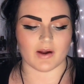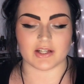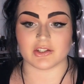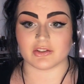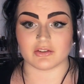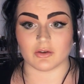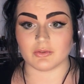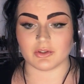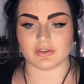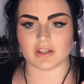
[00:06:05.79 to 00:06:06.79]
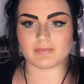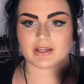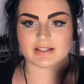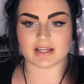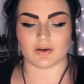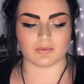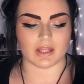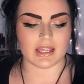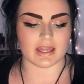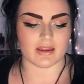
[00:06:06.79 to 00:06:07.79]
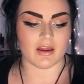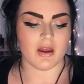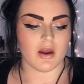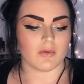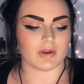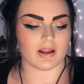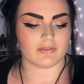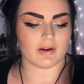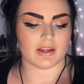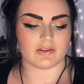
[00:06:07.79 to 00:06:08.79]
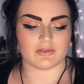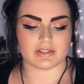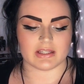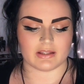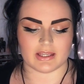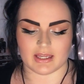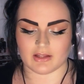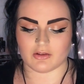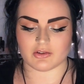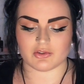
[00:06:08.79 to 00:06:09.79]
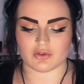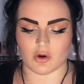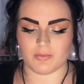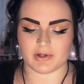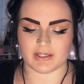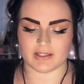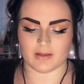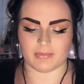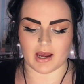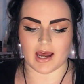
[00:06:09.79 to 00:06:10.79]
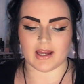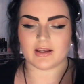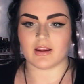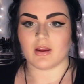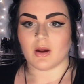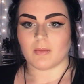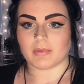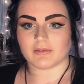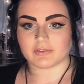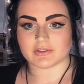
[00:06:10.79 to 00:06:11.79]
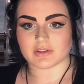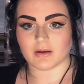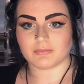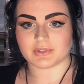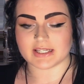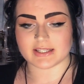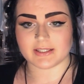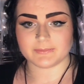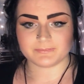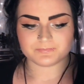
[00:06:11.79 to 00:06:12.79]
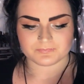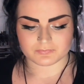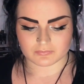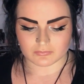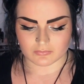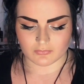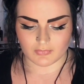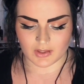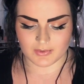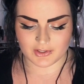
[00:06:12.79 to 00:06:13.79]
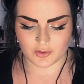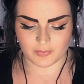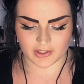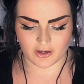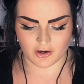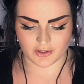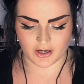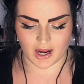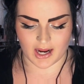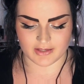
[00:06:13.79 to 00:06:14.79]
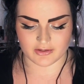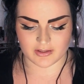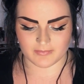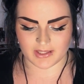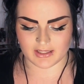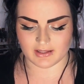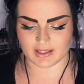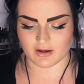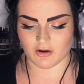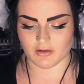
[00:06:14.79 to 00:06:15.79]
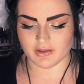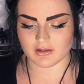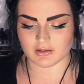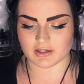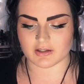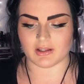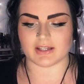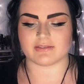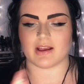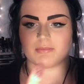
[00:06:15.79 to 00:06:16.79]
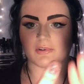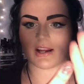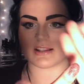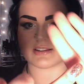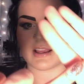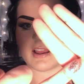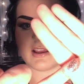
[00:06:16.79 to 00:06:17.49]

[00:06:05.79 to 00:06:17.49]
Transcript: I just don't use it because I don't like it. Whenever I use it, like it looks so pretty in the pot, but for some reason, when you put it on your eyes or something, like, all the glitter, like, separates.